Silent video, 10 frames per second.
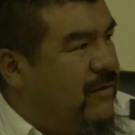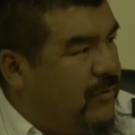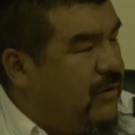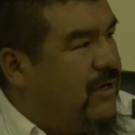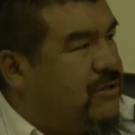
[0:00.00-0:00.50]

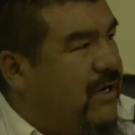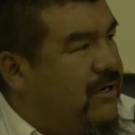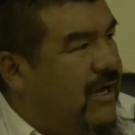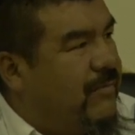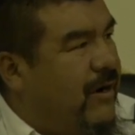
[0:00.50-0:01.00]
We're going to try
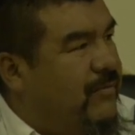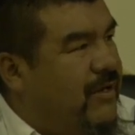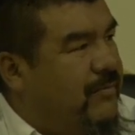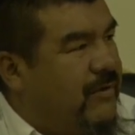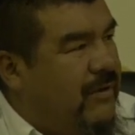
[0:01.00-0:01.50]
to help our
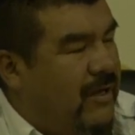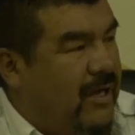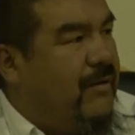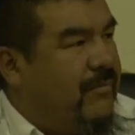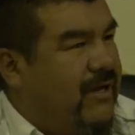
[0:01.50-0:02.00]
people,
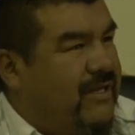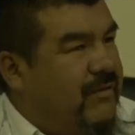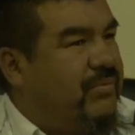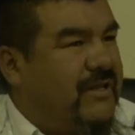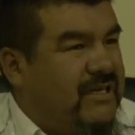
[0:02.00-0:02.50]
but
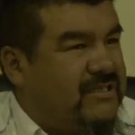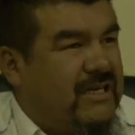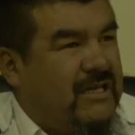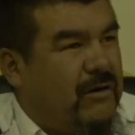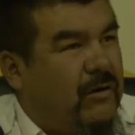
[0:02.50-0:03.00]
in policing